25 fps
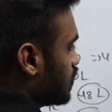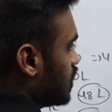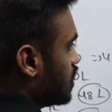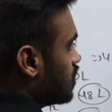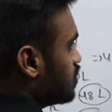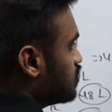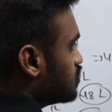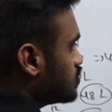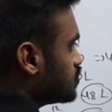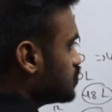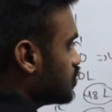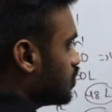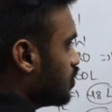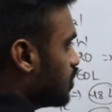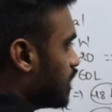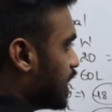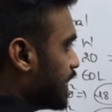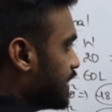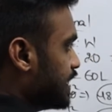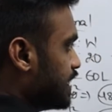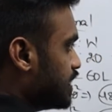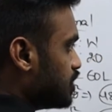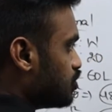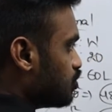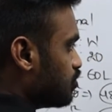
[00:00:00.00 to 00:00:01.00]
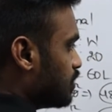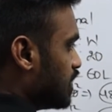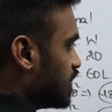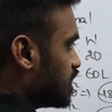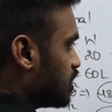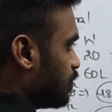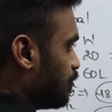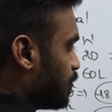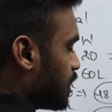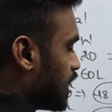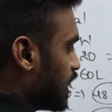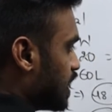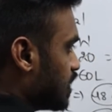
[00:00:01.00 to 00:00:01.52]
12. So I need to
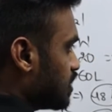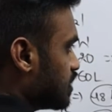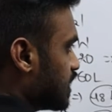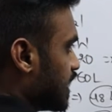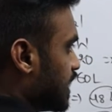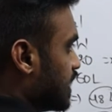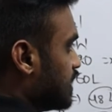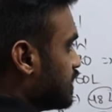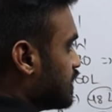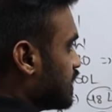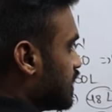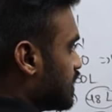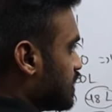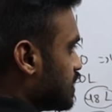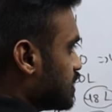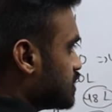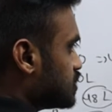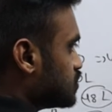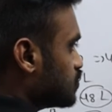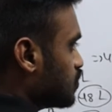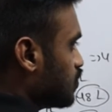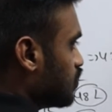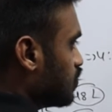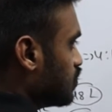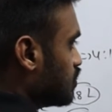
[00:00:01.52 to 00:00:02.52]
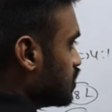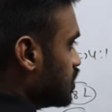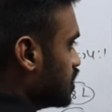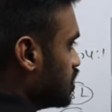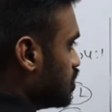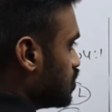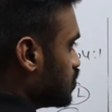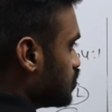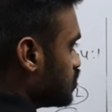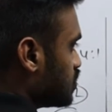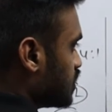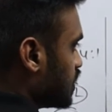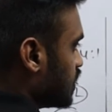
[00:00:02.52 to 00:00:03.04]
multiply the entire ratio
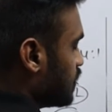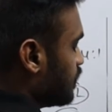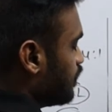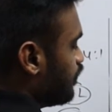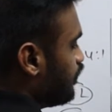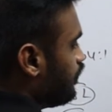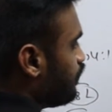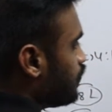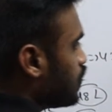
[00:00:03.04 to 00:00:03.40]
into 3.